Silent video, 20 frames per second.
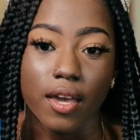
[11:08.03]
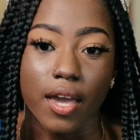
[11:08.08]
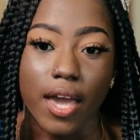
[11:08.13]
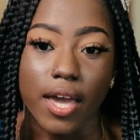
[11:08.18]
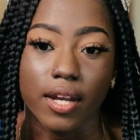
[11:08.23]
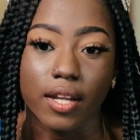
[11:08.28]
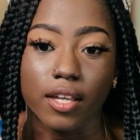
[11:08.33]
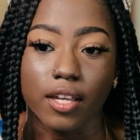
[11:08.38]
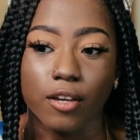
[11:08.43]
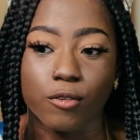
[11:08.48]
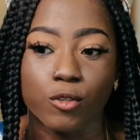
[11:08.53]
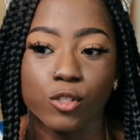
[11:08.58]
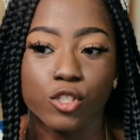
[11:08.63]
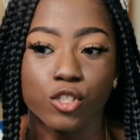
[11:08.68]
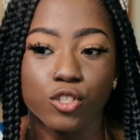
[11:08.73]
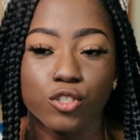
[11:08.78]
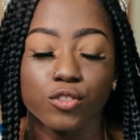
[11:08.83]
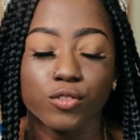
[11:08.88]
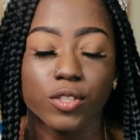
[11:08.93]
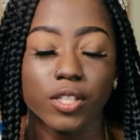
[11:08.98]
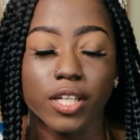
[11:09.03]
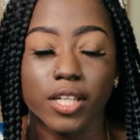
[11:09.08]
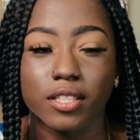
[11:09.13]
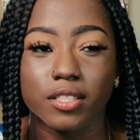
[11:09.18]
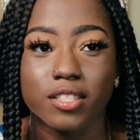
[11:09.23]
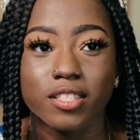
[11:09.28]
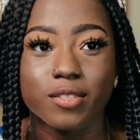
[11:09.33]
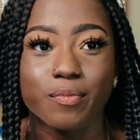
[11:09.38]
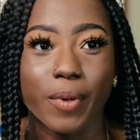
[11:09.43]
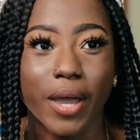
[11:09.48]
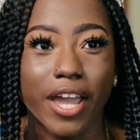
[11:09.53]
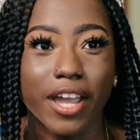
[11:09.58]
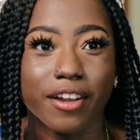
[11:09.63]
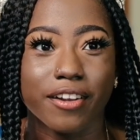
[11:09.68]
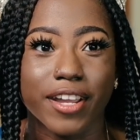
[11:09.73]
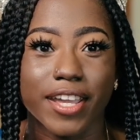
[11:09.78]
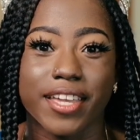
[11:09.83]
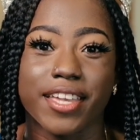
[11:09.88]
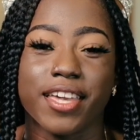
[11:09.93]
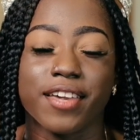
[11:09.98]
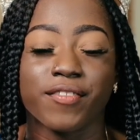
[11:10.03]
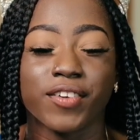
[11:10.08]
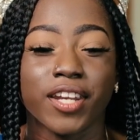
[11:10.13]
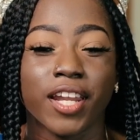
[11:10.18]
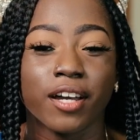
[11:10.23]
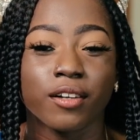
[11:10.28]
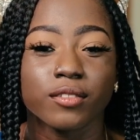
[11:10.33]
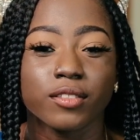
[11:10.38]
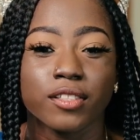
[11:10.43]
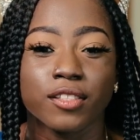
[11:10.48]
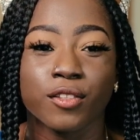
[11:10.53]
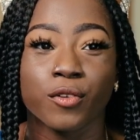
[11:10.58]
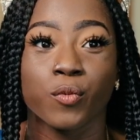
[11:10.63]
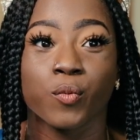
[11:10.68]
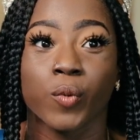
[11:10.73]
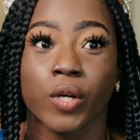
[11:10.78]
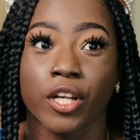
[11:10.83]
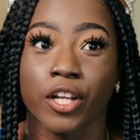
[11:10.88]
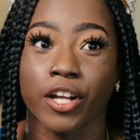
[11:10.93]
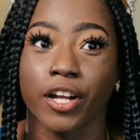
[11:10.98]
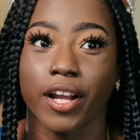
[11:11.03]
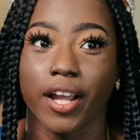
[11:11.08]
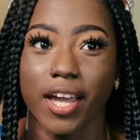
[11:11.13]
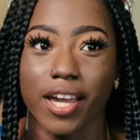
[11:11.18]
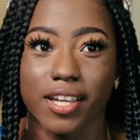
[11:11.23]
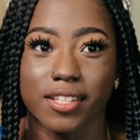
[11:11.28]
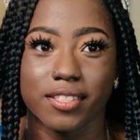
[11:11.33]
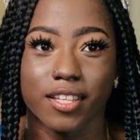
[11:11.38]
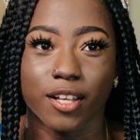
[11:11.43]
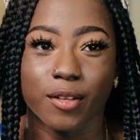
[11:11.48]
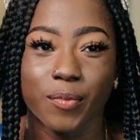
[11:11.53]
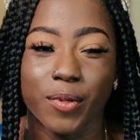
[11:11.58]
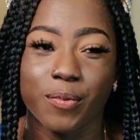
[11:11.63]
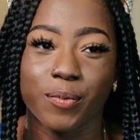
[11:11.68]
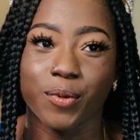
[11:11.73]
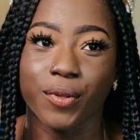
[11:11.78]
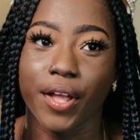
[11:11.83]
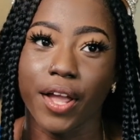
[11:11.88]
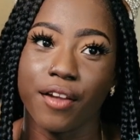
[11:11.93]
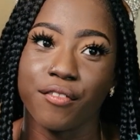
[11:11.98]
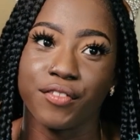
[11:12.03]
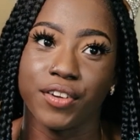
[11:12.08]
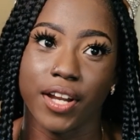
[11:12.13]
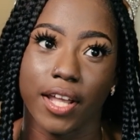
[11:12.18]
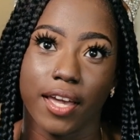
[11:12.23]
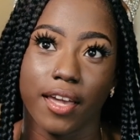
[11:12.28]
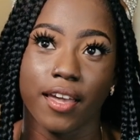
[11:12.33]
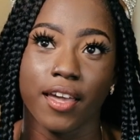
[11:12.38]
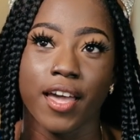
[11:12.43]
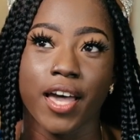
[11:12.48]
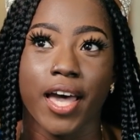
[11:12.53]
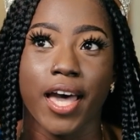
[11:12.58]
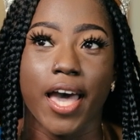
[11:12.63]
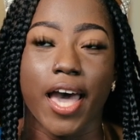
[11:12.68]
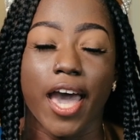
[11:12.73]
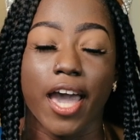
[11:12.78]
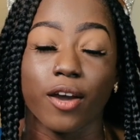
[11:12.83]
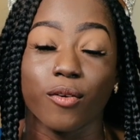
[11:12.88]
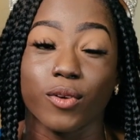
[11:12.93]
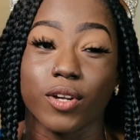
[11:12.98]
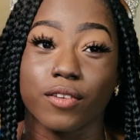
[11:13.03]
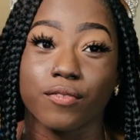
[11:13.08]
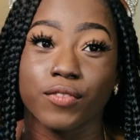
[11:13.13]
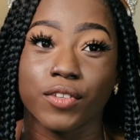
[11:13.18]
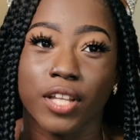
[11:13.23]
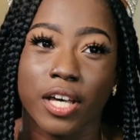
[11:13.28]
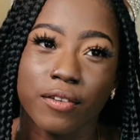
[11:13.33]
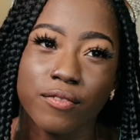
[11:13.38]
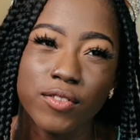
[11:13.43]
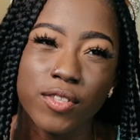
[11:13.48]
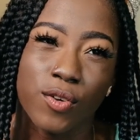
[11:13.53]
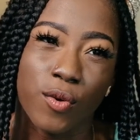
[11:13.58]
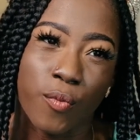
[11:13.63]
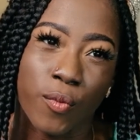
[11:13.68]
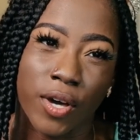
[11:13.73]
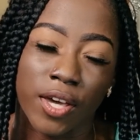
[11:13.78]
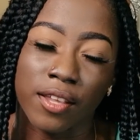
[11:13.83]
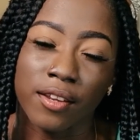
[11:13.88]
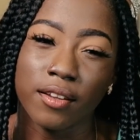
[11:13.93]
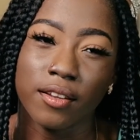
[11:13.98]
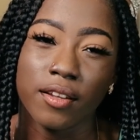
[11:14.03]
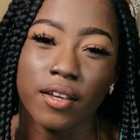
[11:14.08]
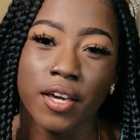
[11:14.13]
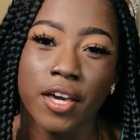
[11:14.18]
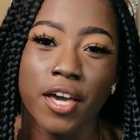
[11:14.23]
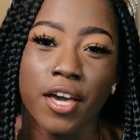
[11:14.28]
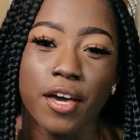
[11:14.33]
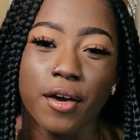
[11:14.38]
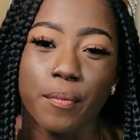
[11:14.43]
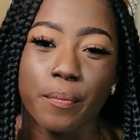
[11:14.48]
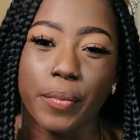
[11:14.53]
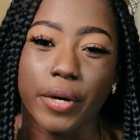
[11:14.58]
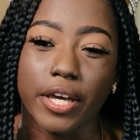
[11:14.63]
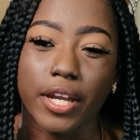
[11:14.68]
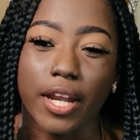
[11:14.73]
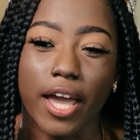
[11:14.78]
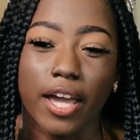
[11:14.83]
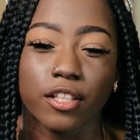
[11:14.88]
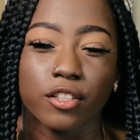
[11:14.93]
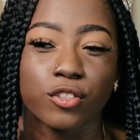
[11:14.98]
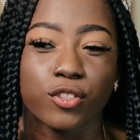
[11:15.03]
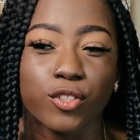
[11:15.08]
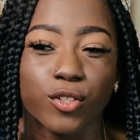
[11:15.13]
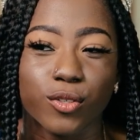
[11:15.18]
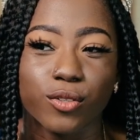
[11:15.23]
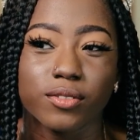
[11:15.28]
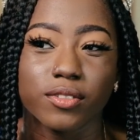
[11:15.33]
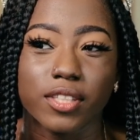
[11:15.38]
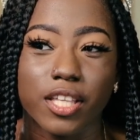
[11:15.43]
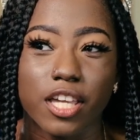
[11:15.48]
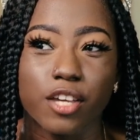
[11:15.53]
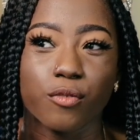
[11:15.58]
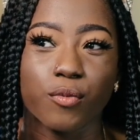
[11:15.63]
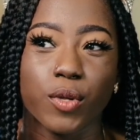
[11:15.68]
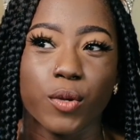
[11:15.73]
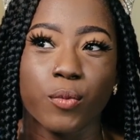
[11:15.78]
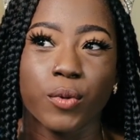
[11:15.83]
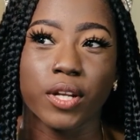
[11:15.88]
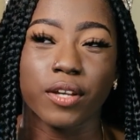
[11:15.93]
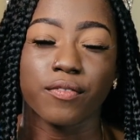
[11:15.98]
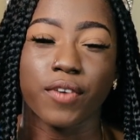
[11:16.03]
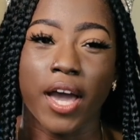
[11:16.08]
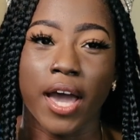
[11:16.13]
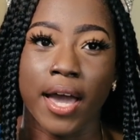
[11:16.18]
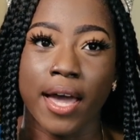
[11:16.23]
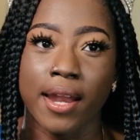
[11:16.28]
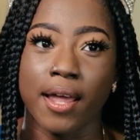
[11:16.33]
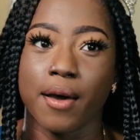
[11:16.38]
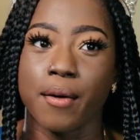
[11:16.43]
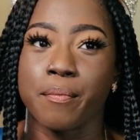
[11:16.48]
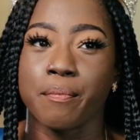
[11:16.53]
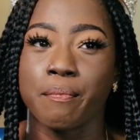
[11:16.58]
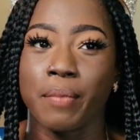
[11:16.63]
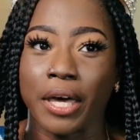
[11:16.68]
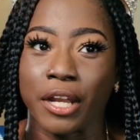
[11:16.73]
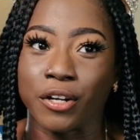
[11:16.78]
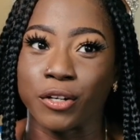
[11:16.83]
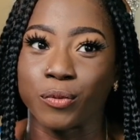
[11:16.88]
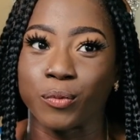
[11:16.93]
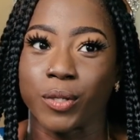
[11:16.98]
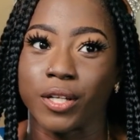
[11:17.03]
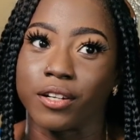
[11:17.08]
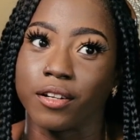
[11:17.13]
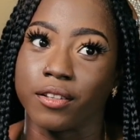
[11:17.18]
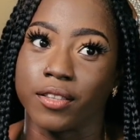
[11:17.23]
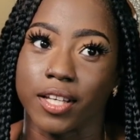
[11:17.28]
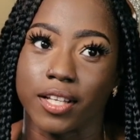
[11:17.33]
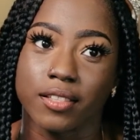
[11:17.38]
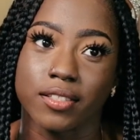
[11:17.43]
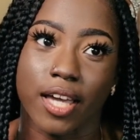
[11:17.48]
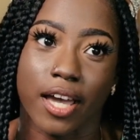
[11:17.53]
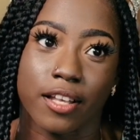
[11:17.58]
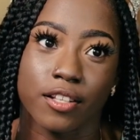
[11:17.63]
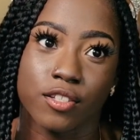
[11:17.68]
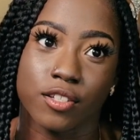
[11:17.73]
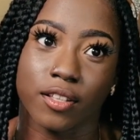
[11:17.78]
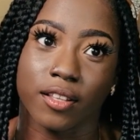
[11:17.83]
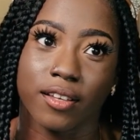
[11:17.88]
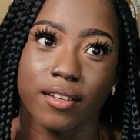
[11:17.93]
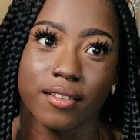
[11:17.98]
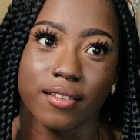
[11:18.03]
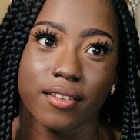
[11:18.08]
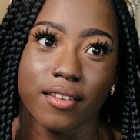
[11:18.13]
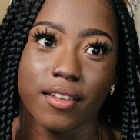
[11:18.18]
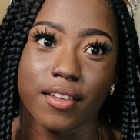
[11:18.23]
And it was truly inspiring, even down to the winner. I tell people every day, I would have loved to win, but I don't think we would have had a better winner than Tangela.